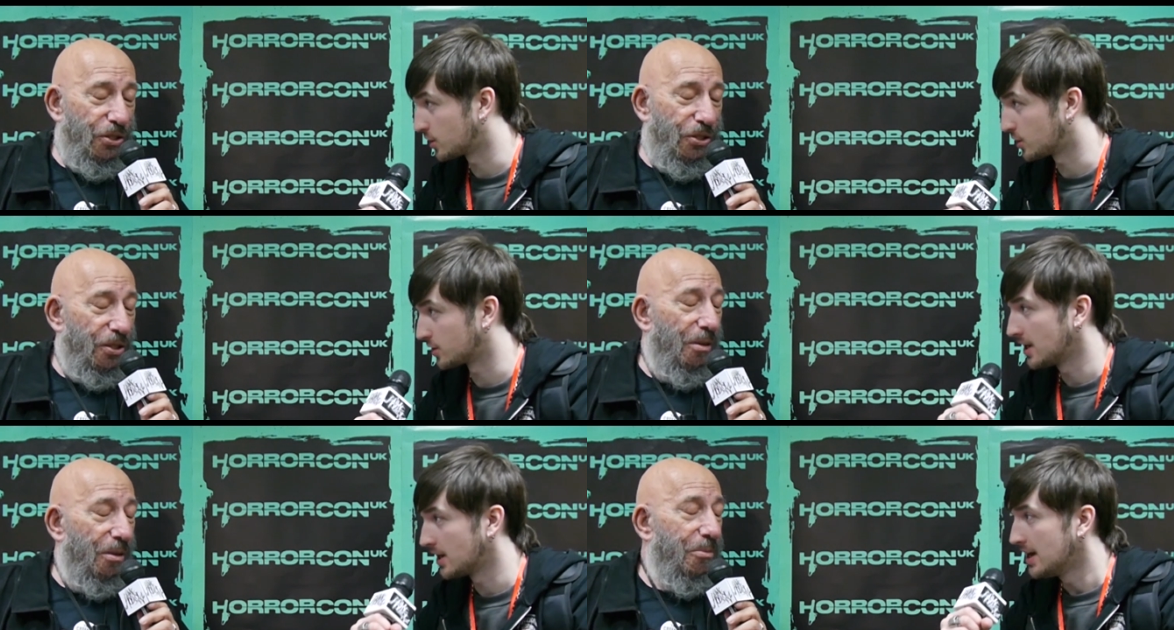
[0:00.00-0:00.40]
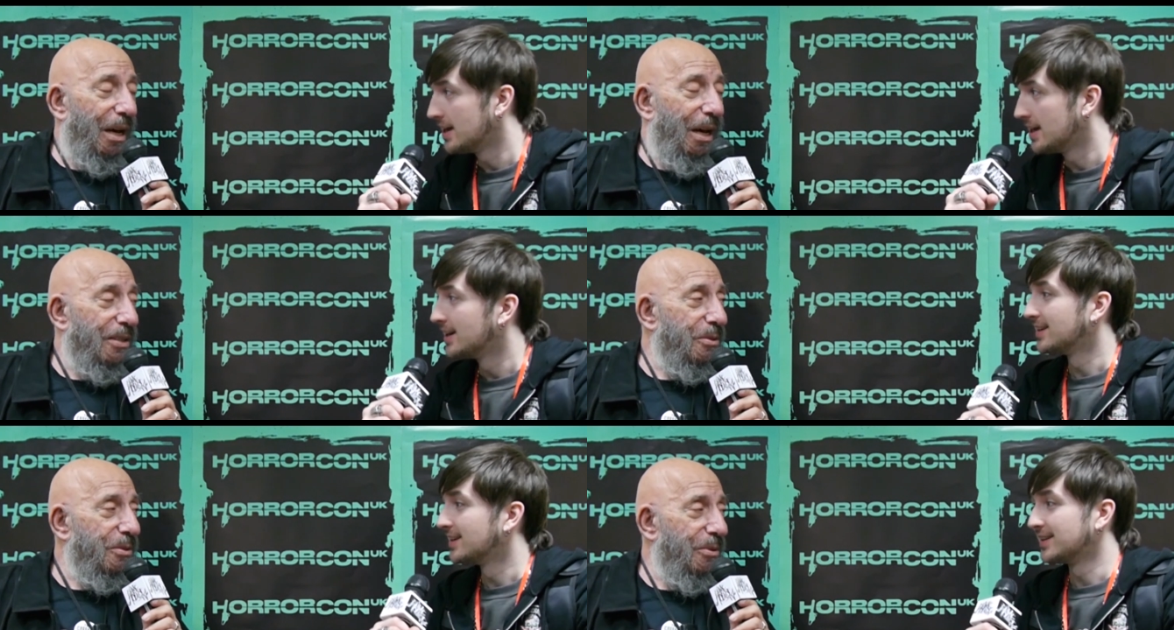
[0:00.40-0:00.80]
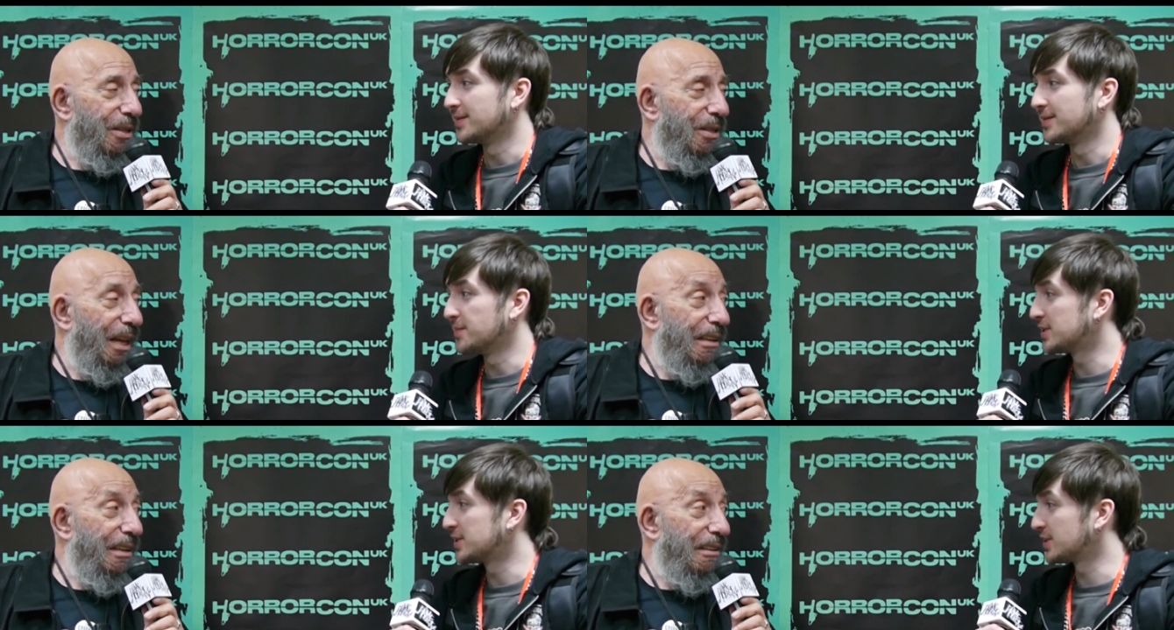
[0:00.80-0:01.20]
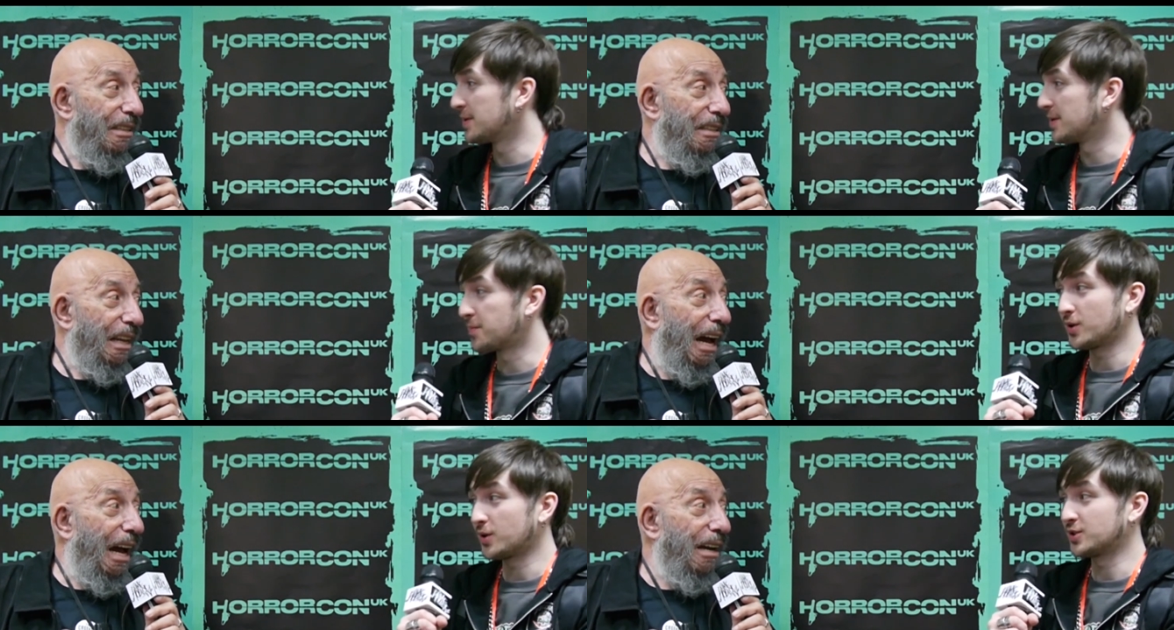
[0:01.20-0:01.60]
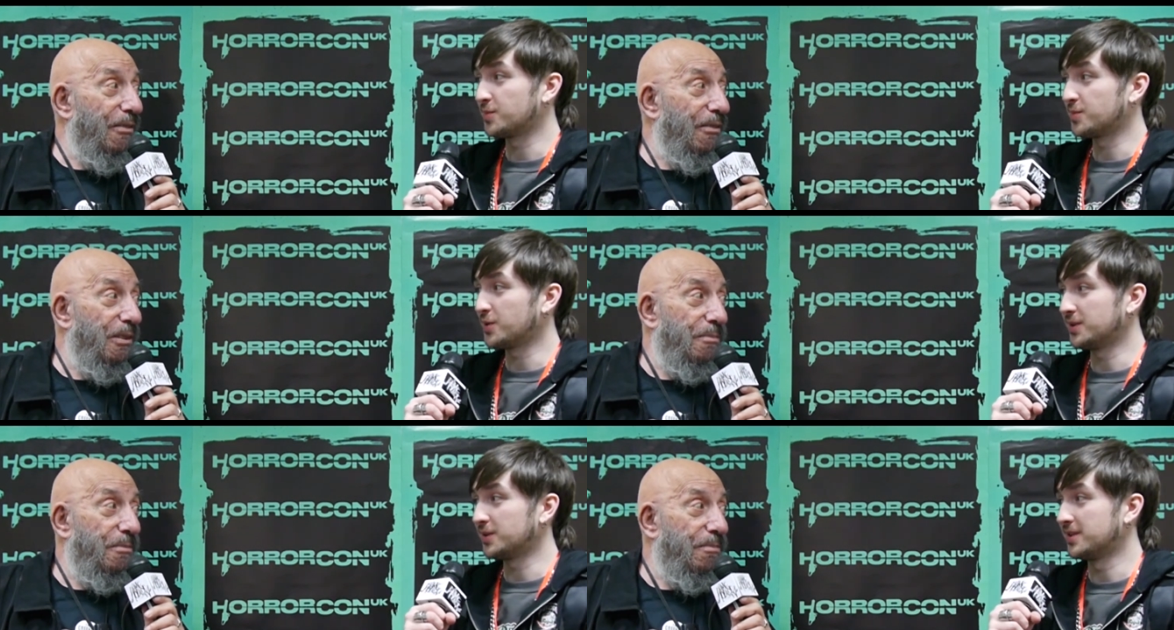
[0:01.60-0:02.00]
Speaker 1: shows. Mission Impossible. Mission I did Impossible.
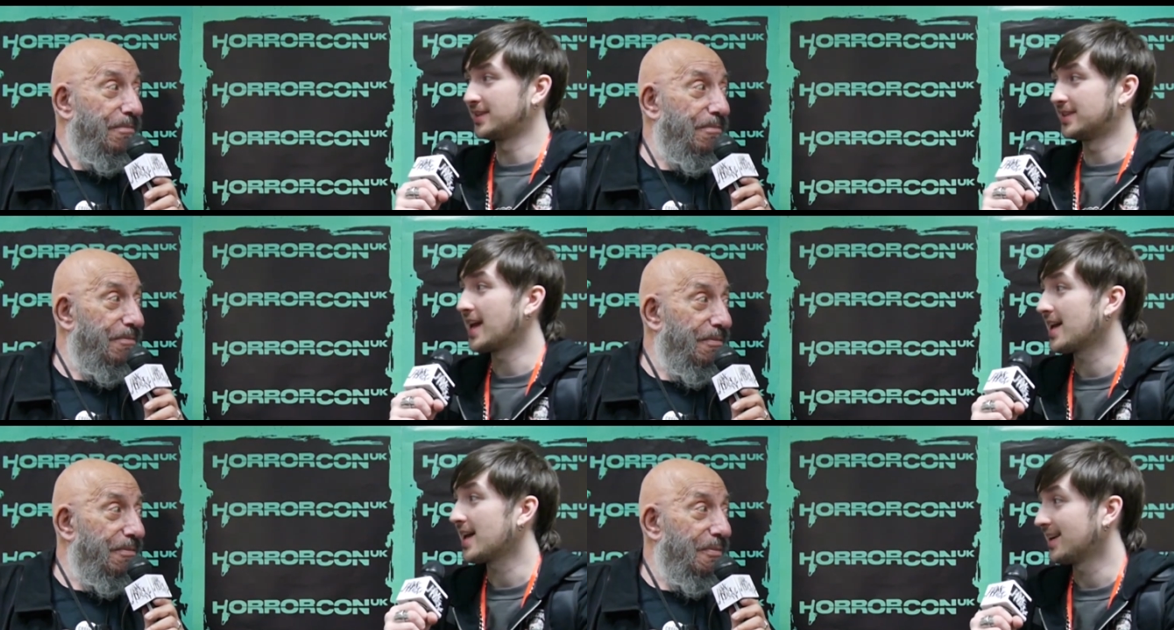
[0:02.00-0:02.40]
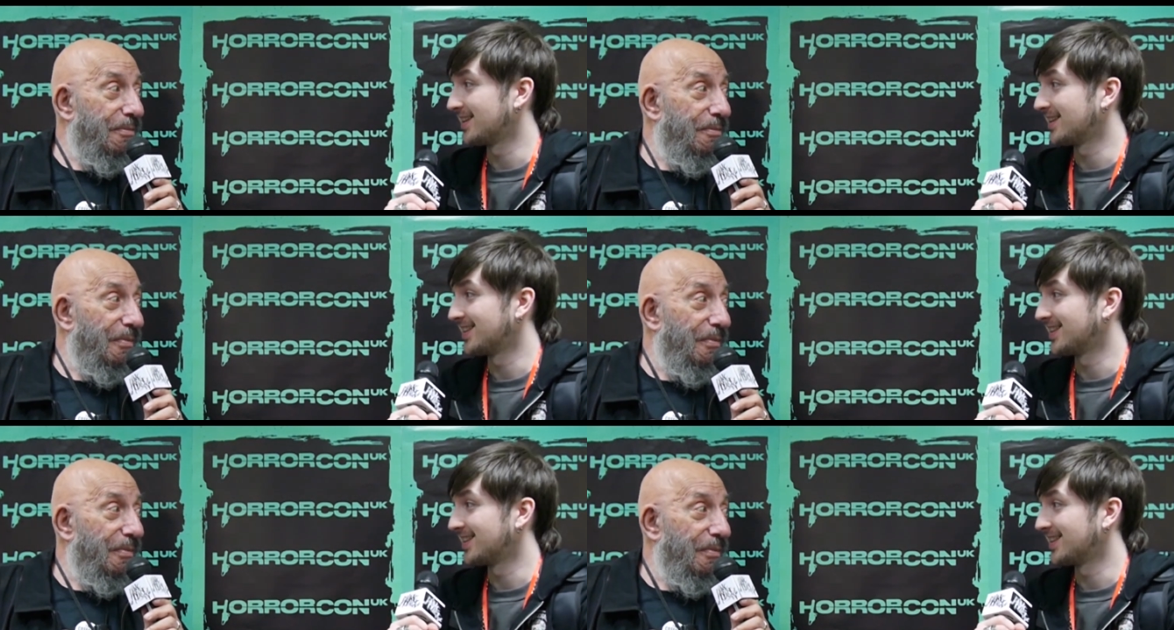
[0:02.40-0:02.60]
nine of them. Yeah.